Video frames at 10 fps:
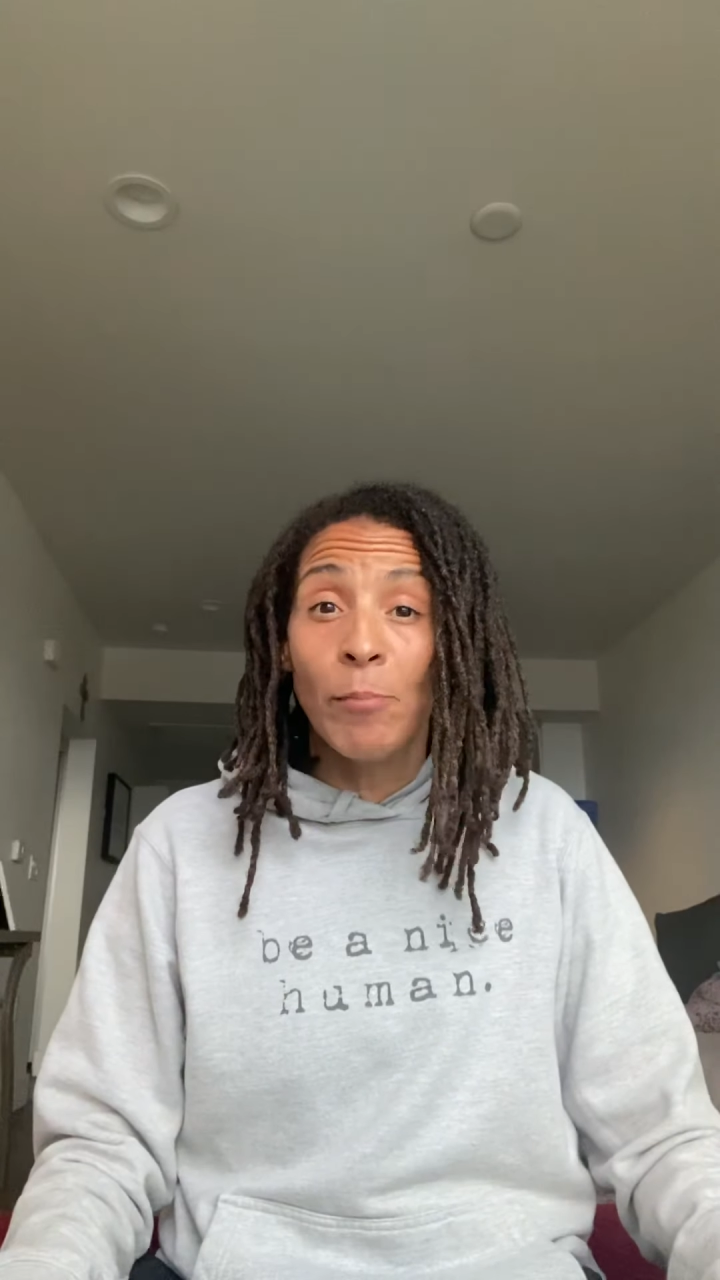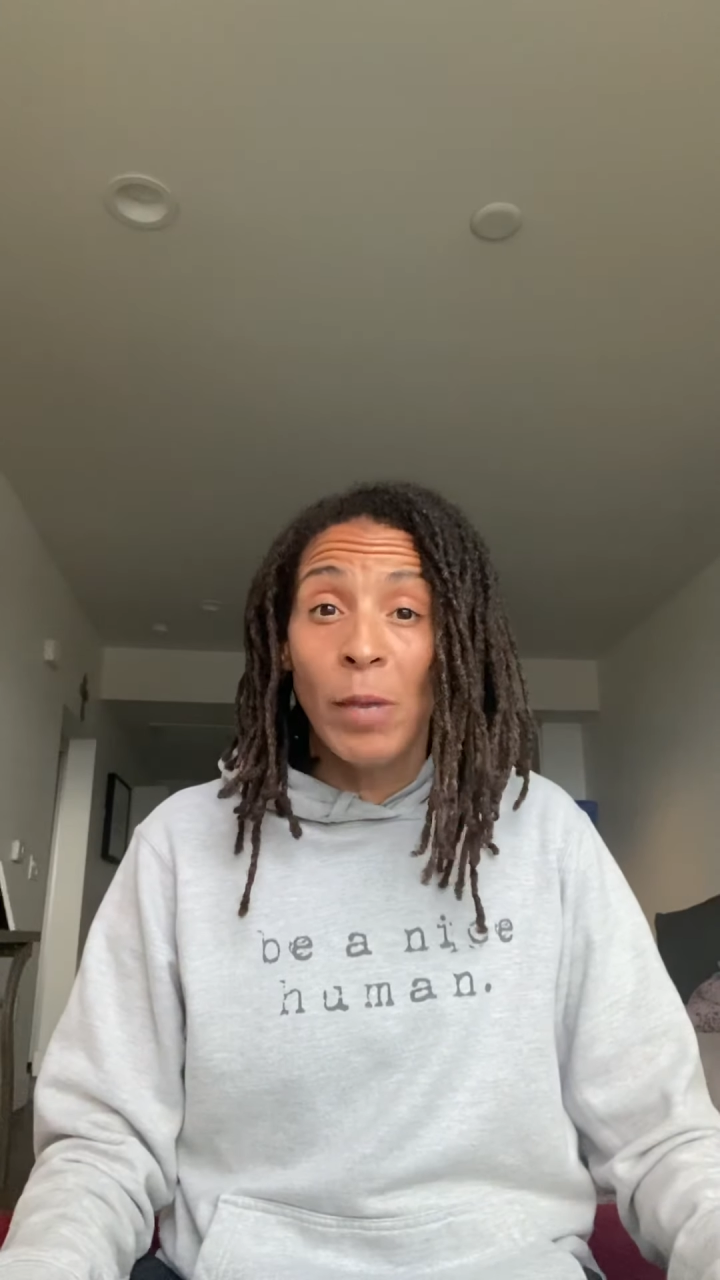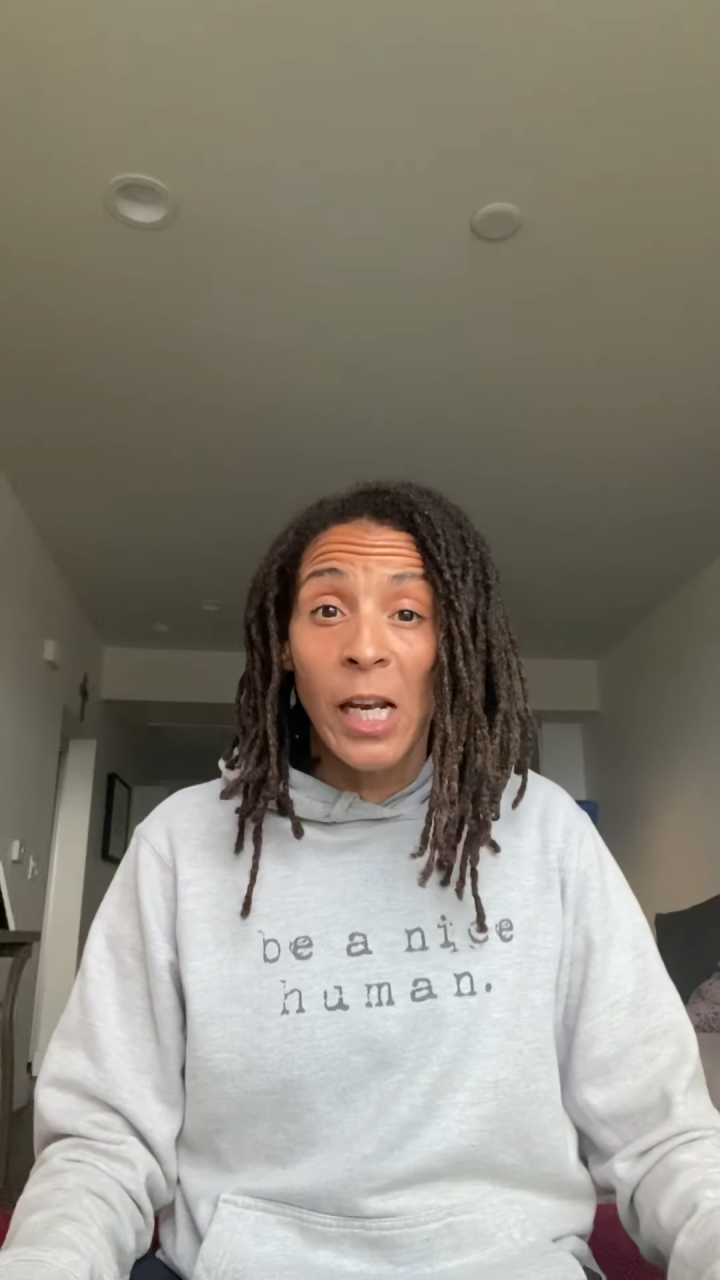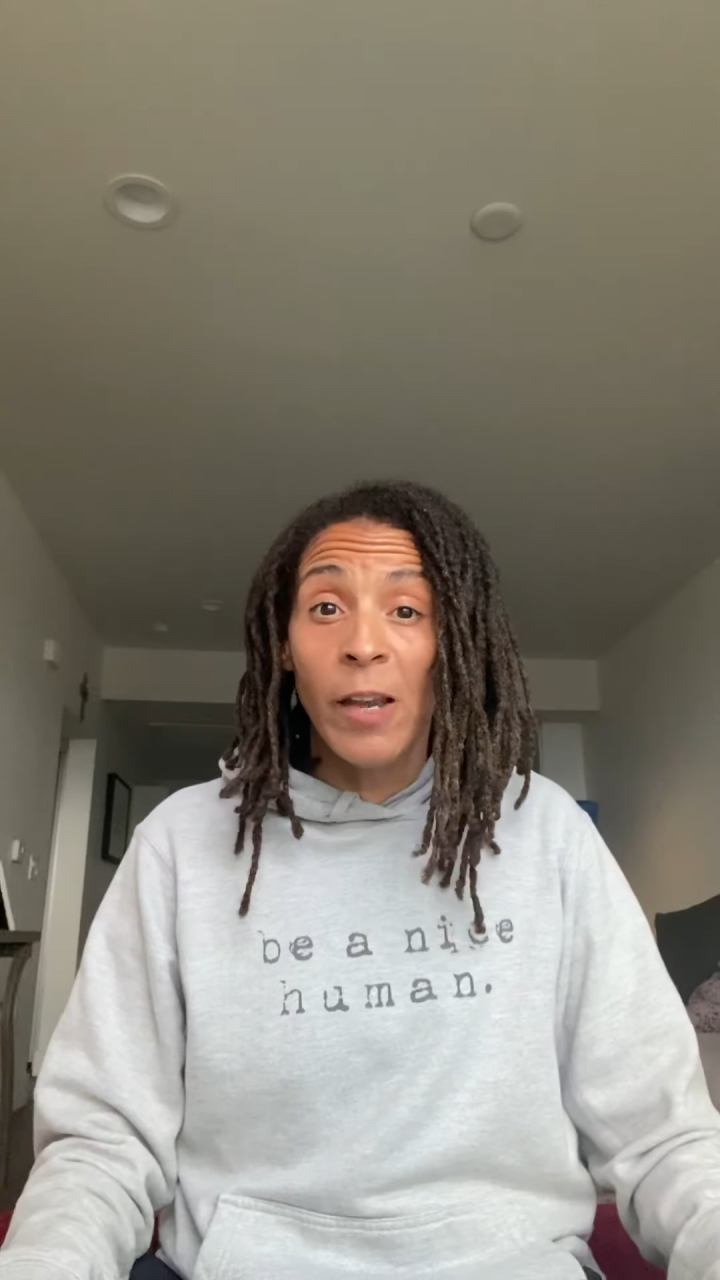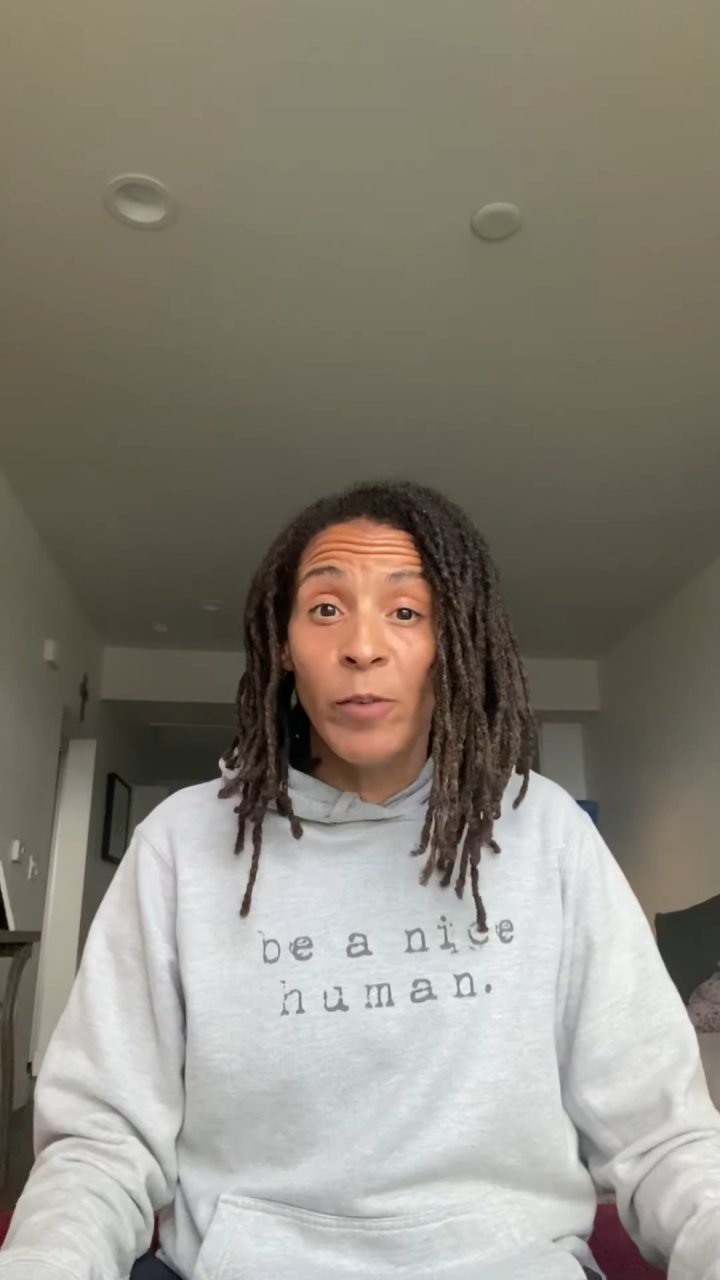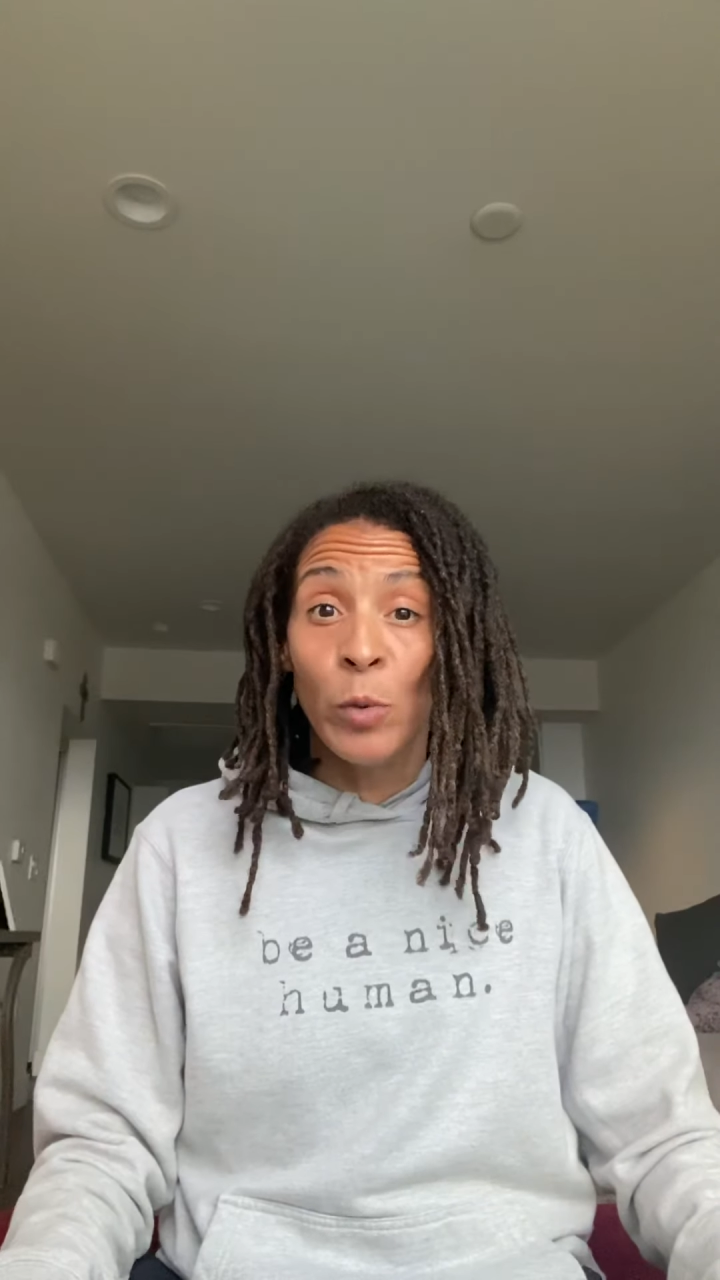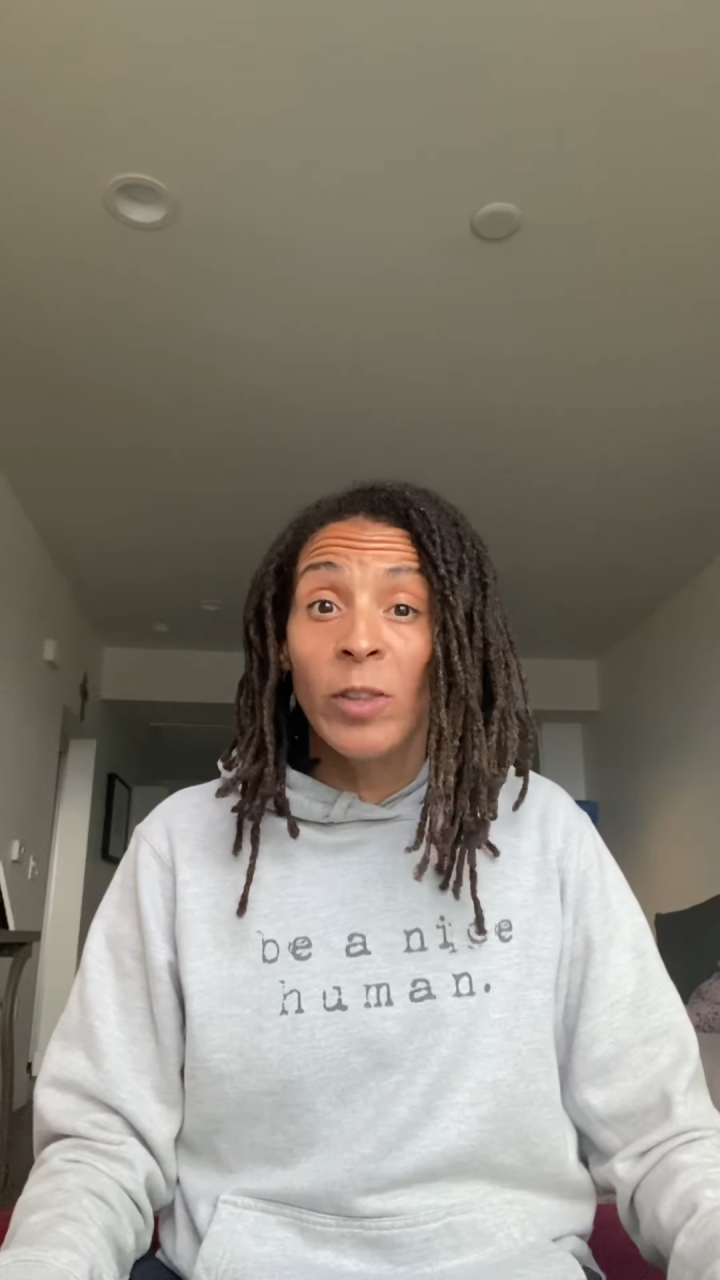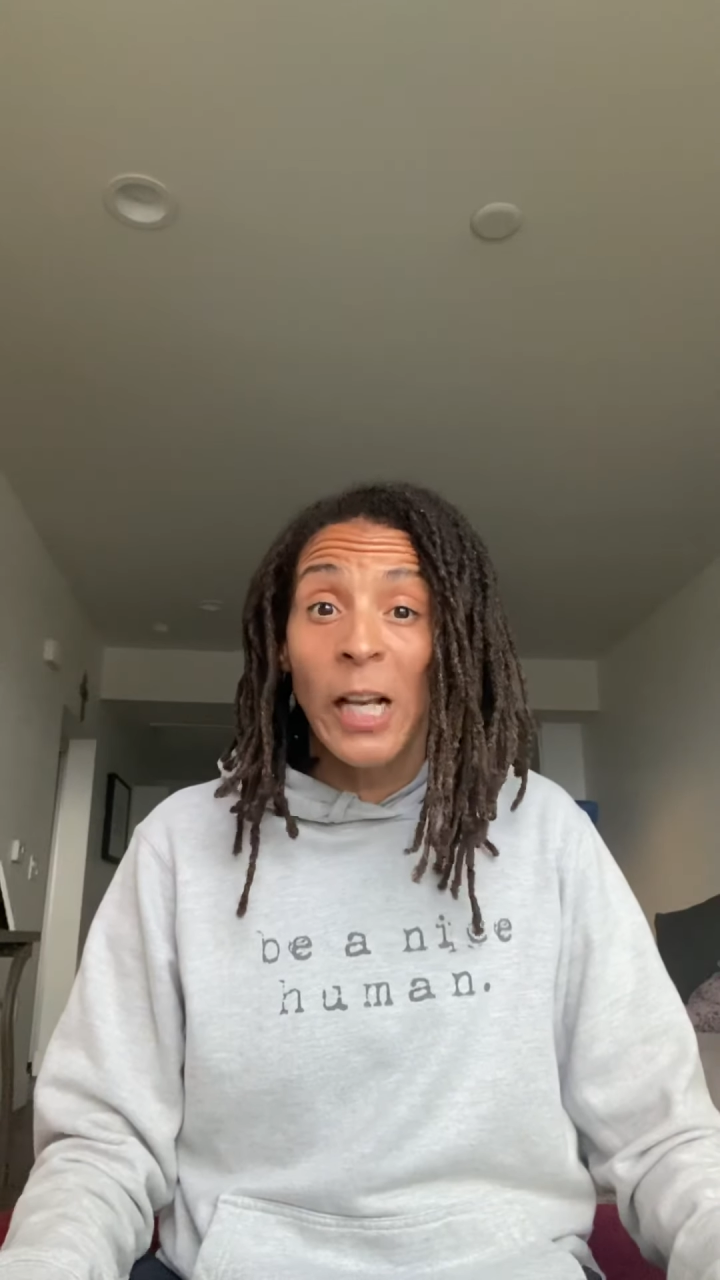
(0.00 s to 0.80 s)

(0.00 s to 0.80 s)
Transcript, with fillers: many of you.